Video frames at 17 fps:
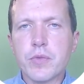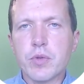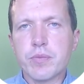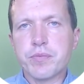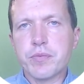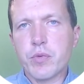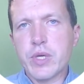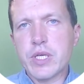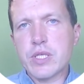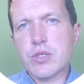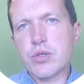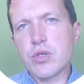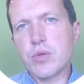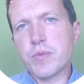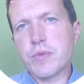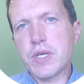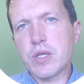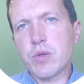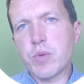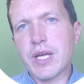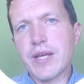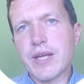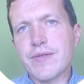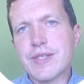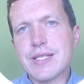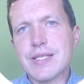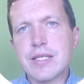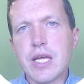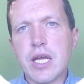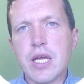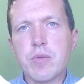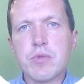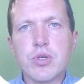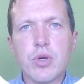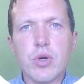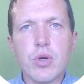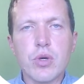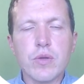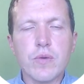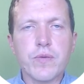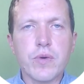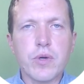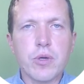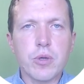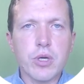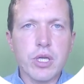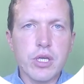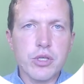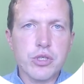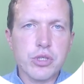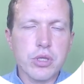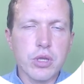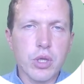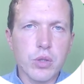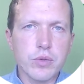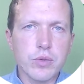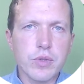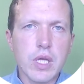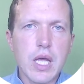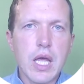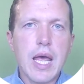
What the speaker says: We assume that we have the same term for each loan,